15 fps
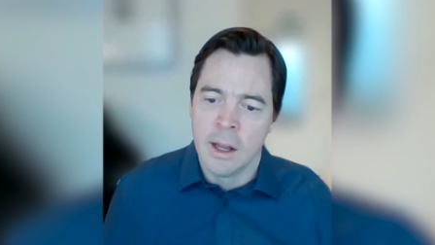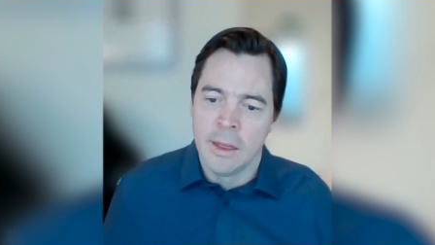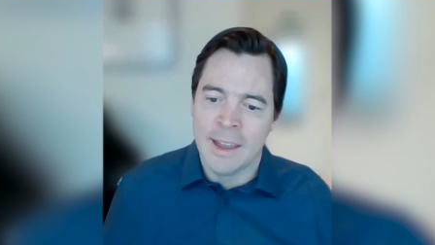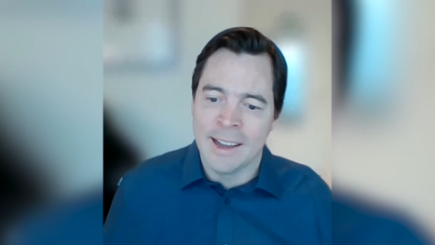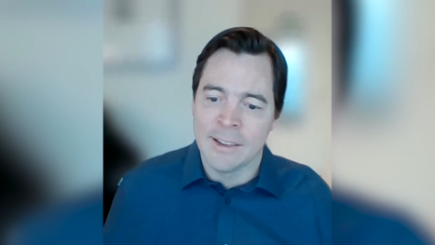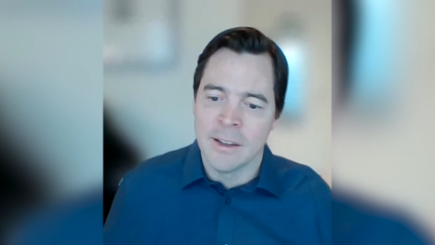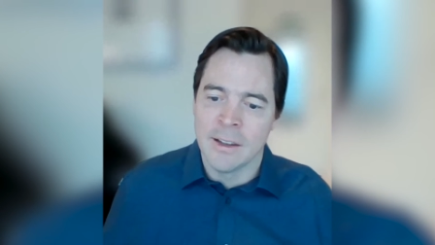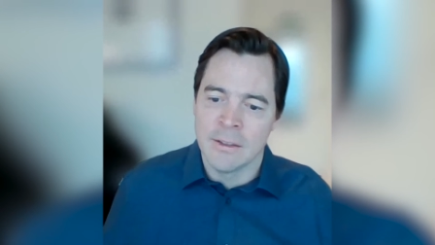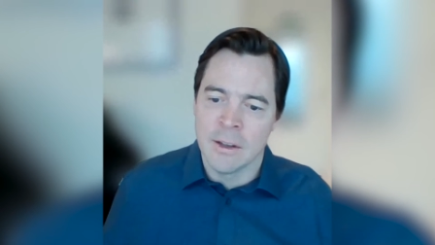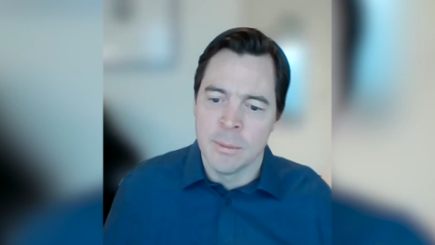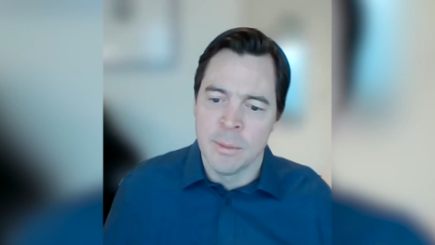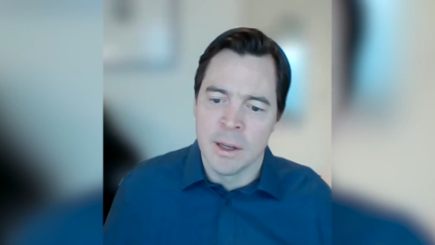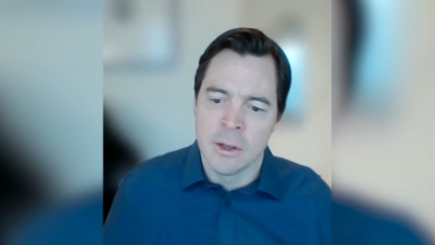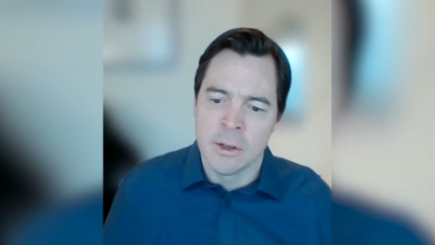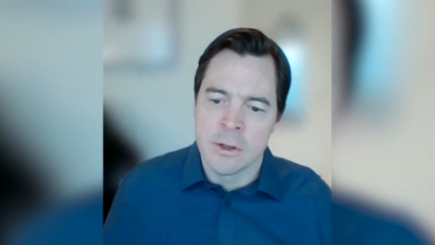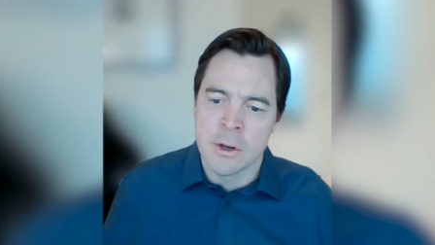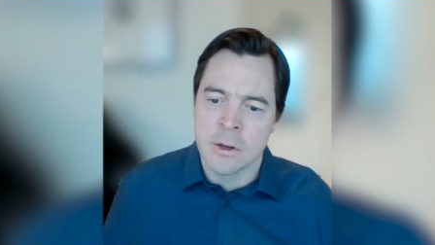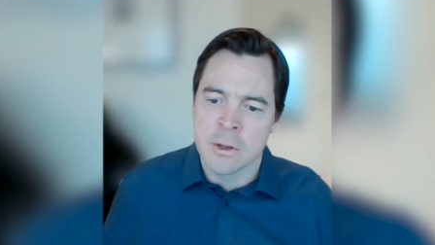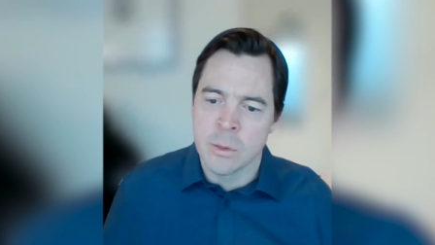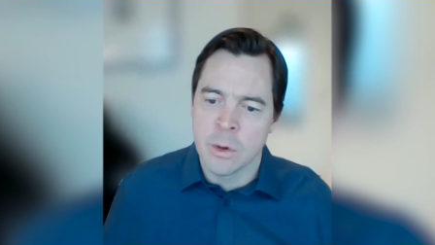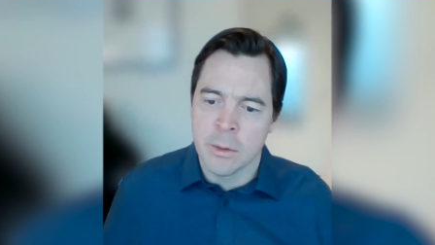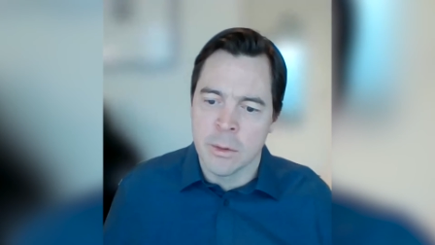That system, in
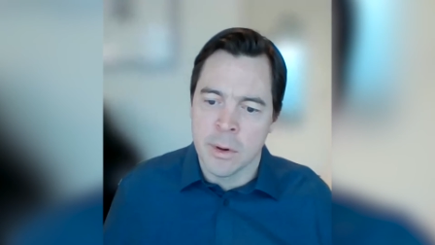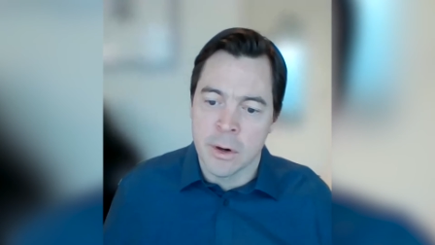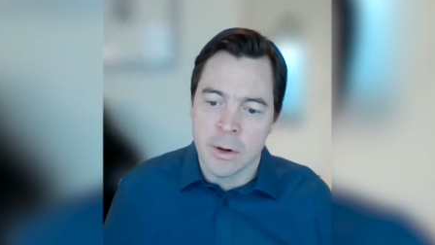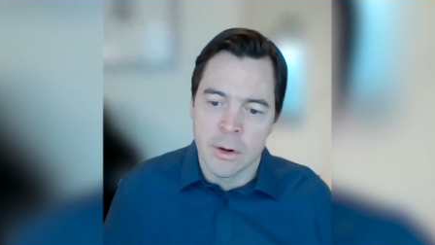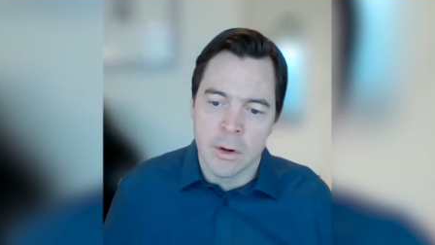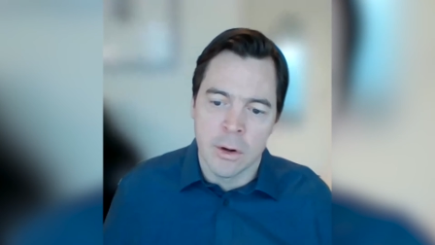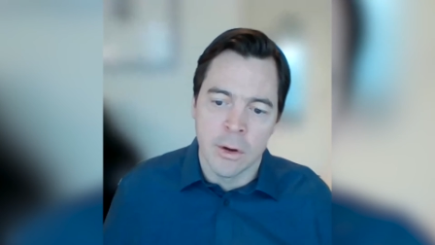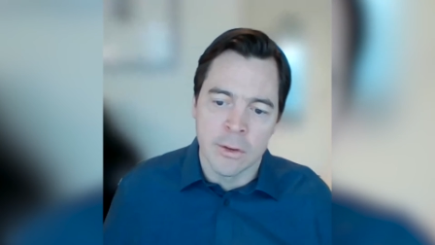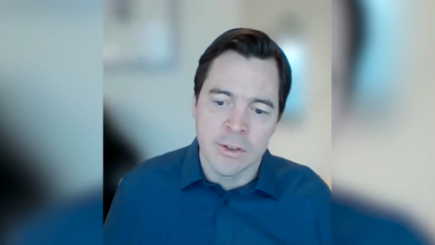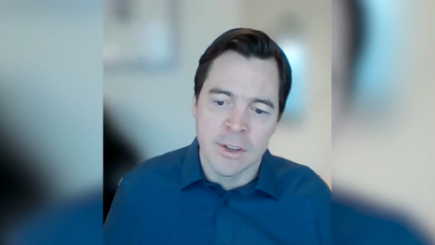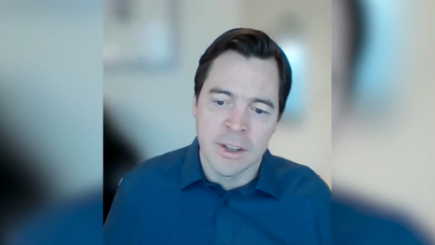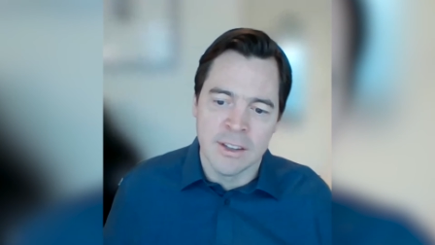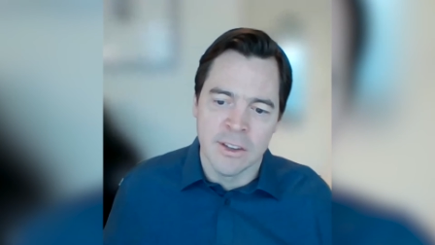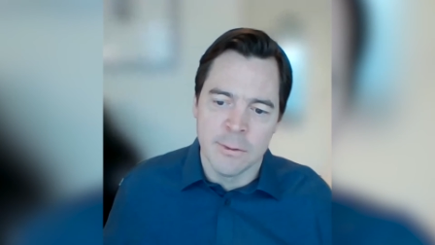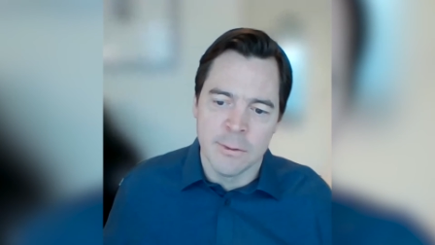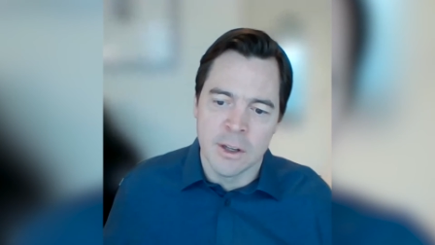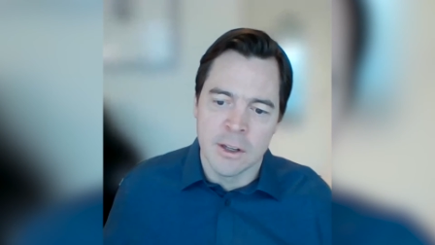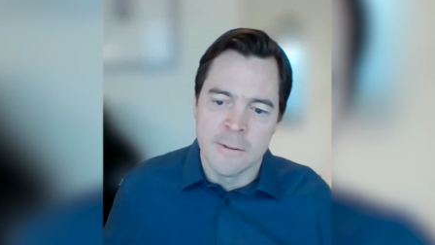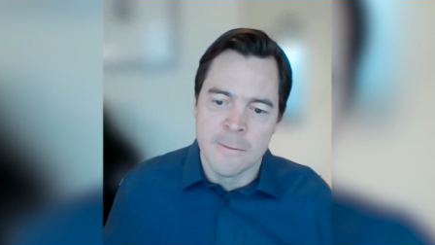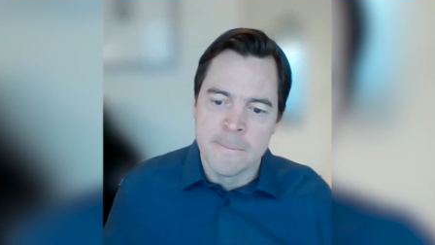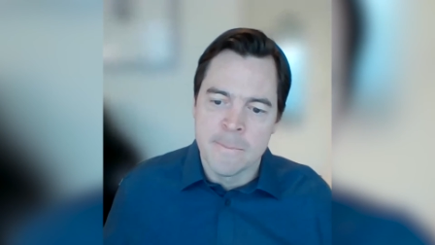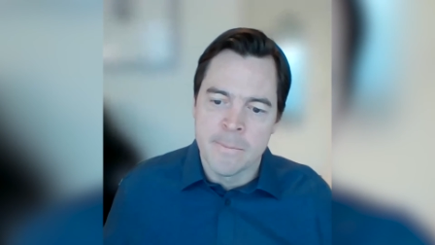conjunction with our partner Allseas,
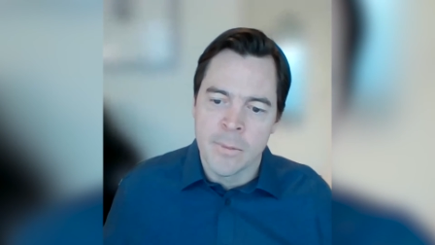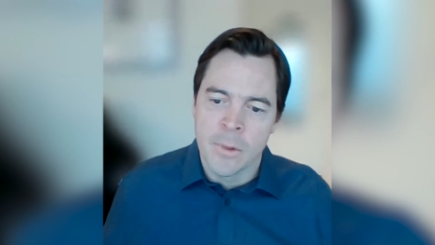lifted